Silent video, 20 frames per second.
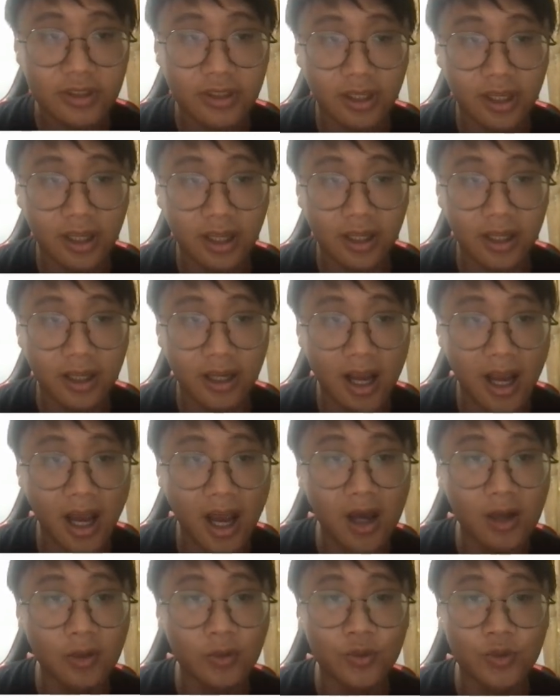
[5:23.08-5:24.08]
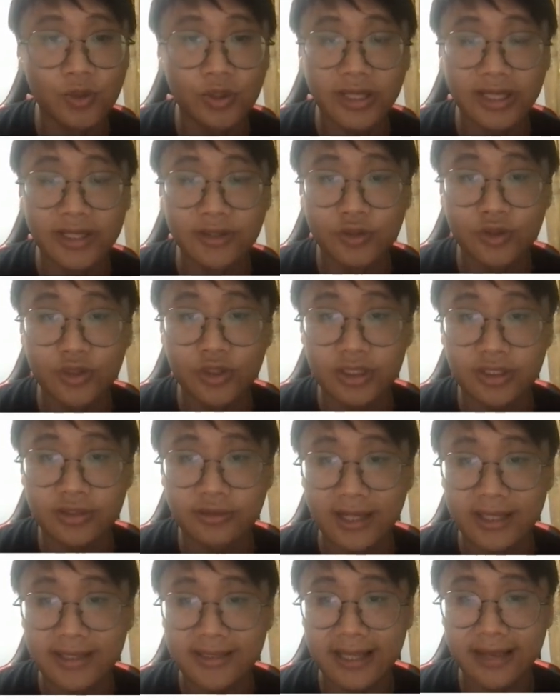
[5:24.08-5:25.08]
How do you ensure
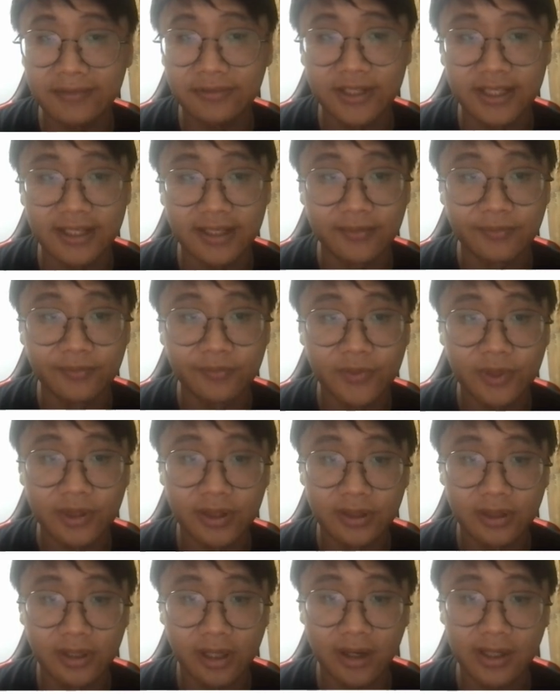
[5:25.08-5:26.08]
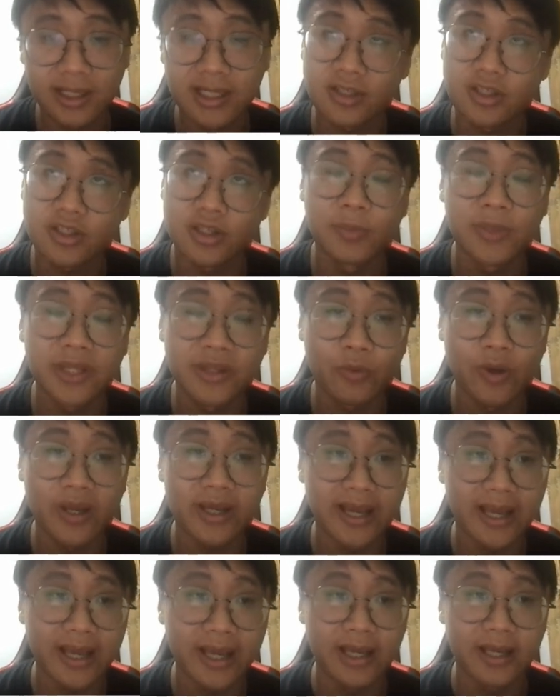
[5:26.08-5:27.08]
thread safety? Now here so many
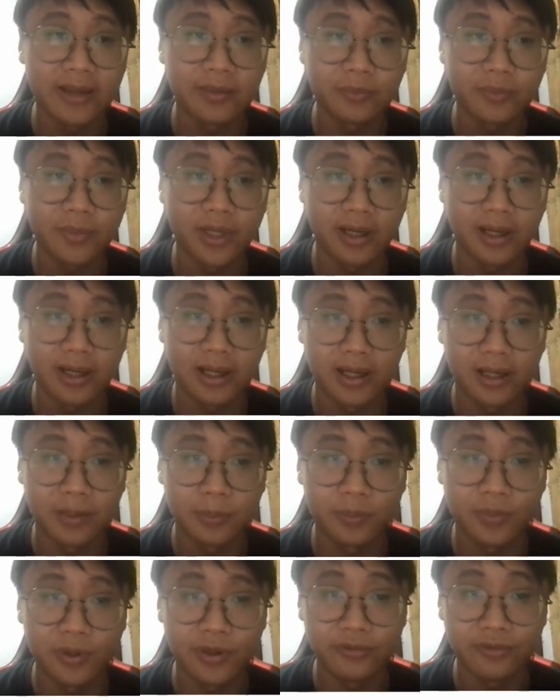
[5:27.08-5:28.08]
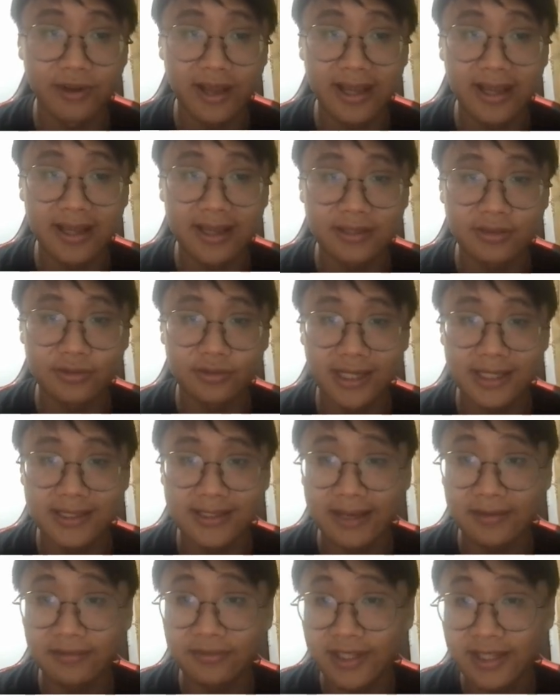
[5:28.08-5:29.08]
ways can prevent thread
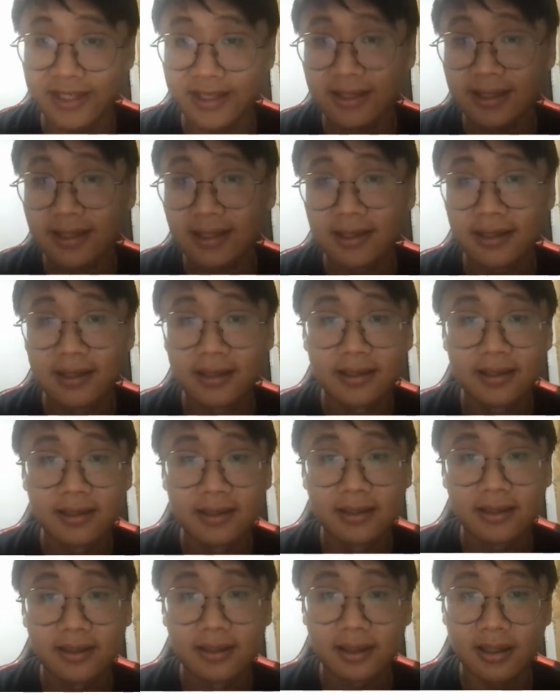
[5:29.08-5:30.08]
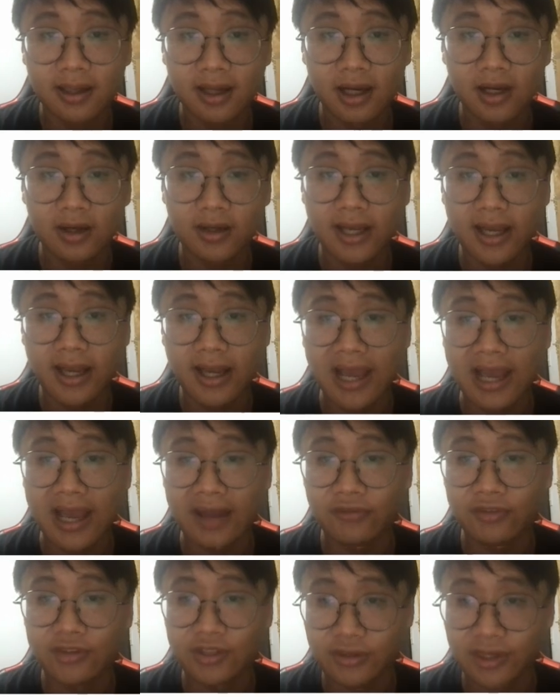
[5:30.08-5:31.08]
safety. Can
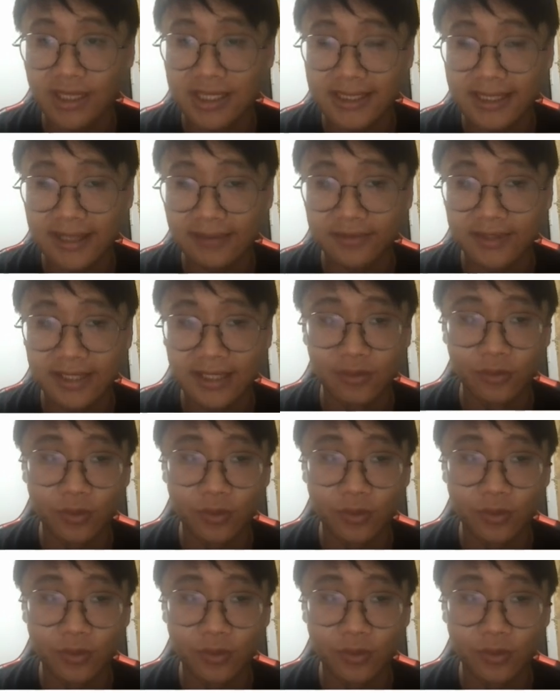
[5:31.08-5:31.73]
have thread safety.